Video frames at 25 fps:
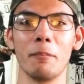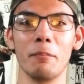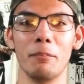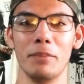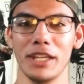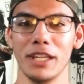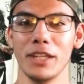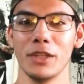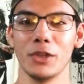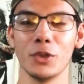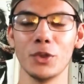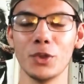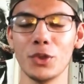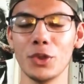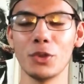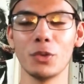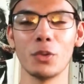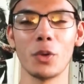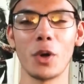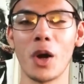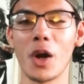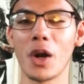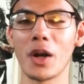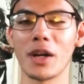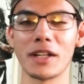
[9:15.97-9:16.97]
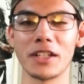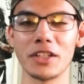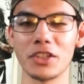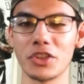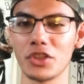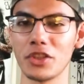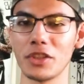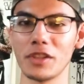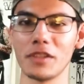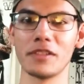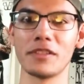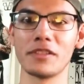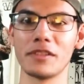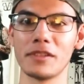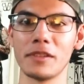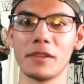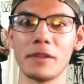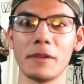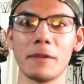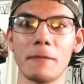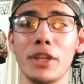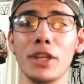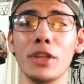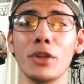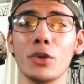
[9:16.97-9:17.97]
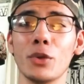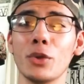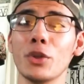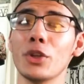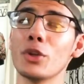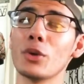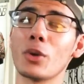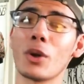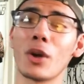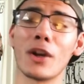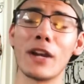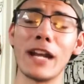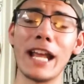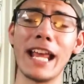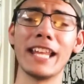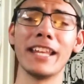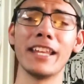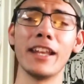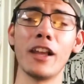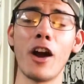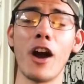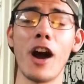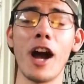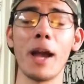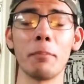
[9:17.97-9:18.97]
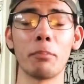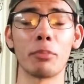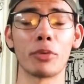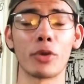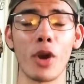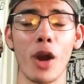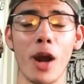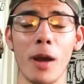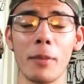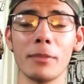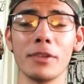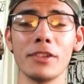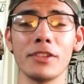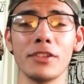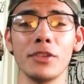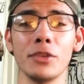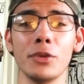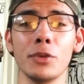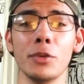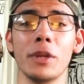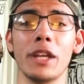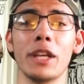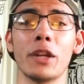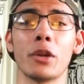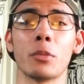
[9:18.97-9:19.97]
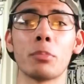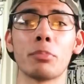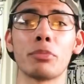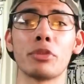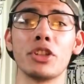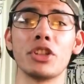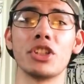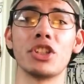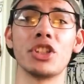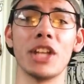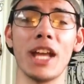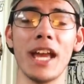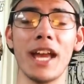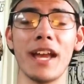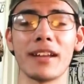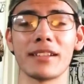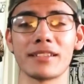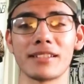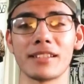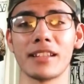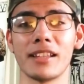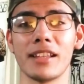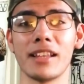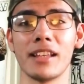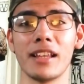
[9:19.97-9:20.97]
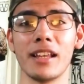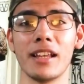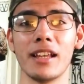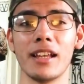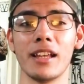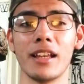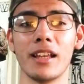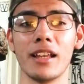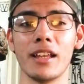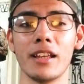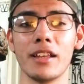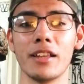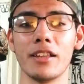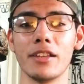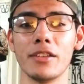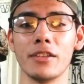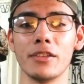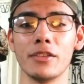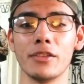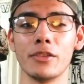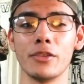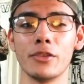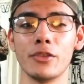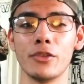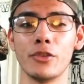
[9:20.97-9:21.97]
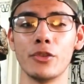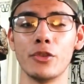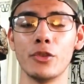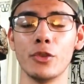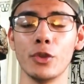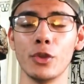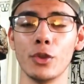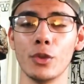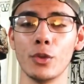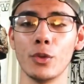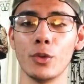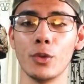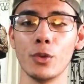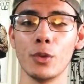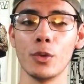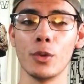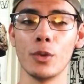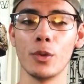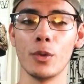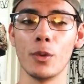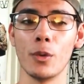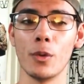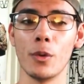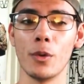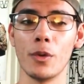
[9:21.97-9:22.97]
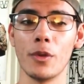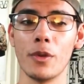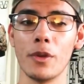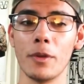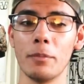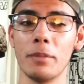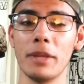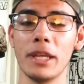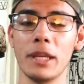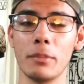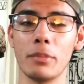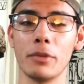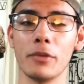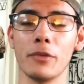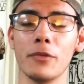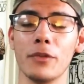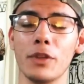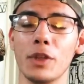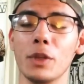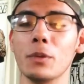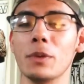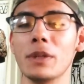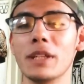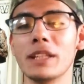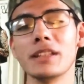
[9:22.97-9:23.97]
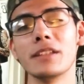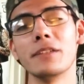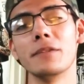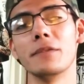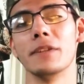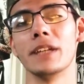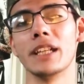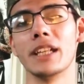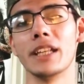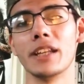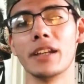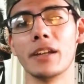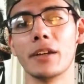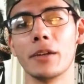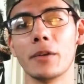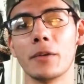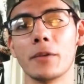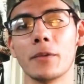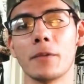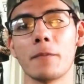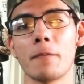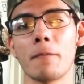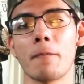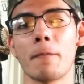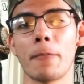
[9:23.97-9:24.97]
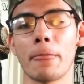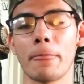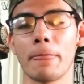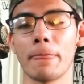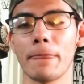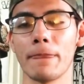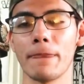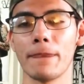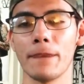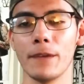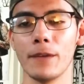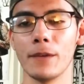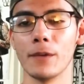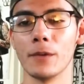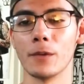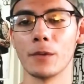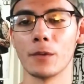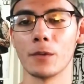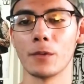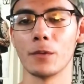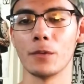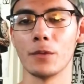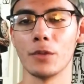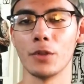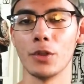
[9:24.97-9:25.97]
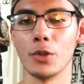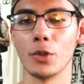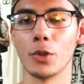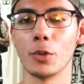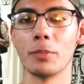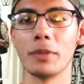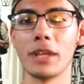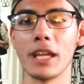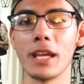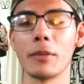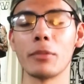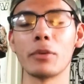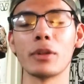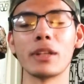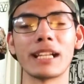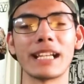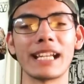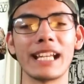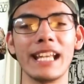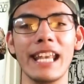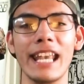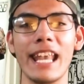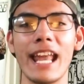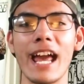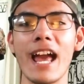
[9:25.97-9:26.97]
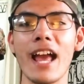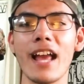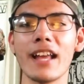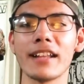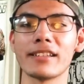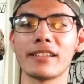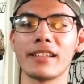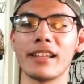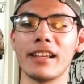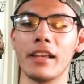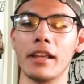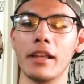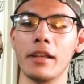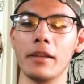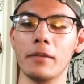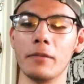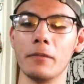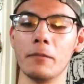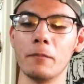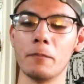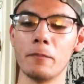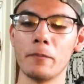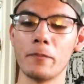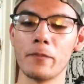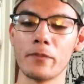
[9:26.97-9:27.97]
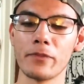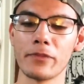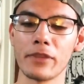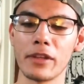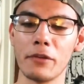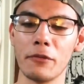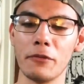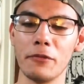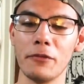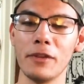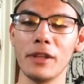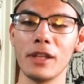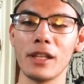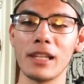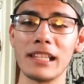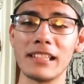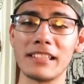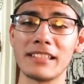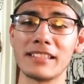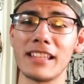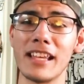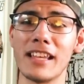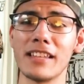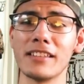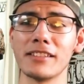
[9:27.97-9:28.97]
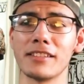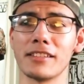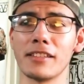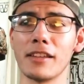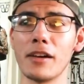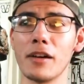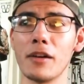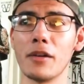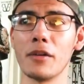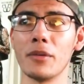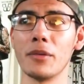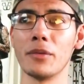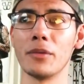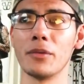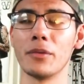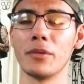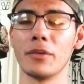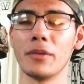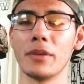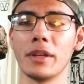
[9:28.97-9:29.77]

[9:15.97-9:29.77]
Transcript: Be who you are, and just be who you are, and I promise you it'll project to the people viewing the video. You'll be able to connect and feel a sense of,